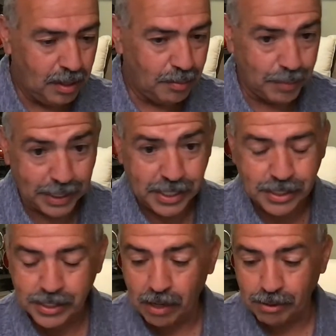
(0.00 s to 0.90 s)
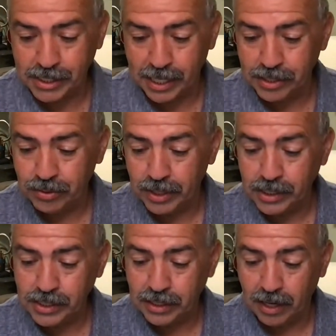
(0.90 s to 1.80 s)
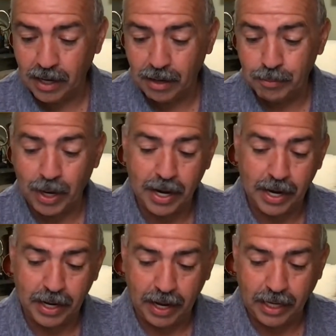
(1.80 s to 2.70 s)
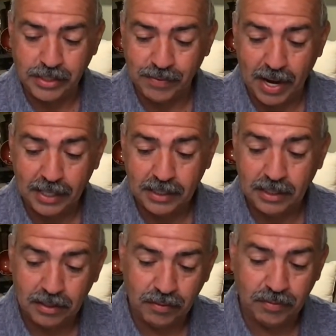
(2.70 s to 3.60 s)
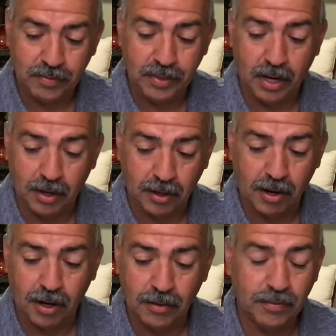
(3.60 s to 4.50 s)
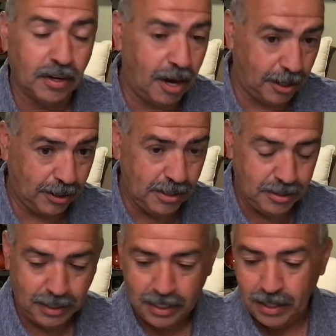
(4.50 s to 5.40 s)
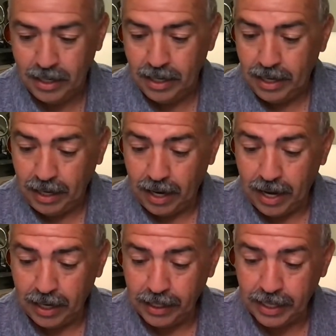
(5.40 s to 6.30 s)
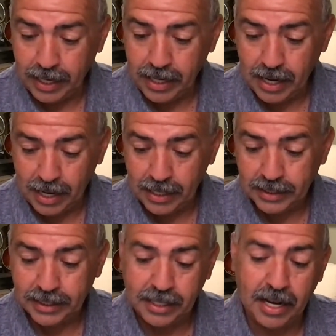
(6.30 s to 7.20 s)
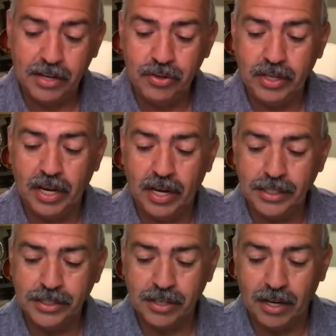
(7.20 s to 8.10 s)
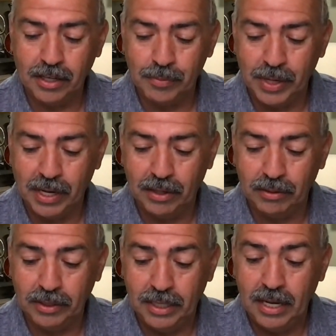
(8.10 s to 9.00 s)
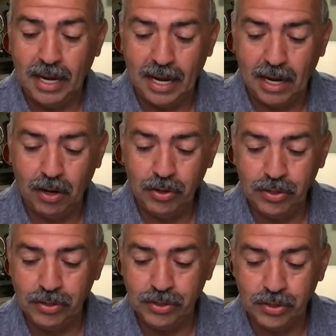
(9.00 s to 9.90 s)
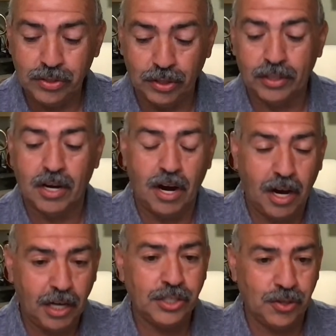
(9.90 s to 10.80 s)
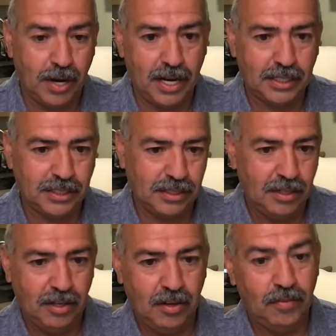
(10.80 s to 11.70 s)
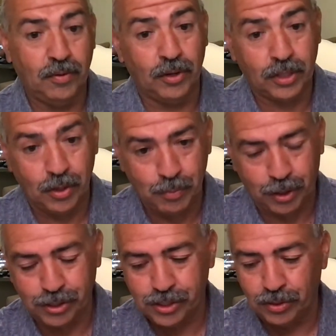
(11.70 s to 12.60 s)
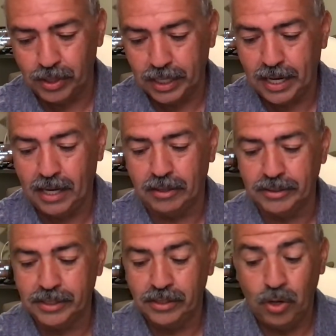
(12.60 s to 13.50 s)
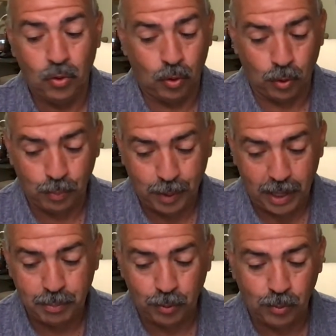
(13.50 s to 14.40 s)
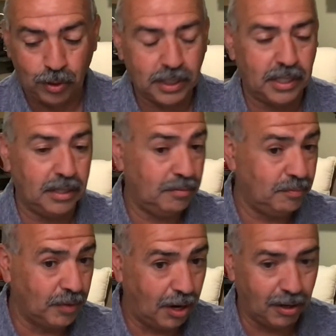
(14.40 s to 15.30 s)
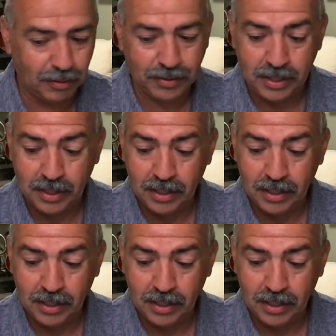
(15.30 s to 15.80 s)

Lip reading: message that was sent to us by HVAC, our vlogger, and he asked, "Can you guys talk about how you do your contracts for commercial accounts or paperwork involved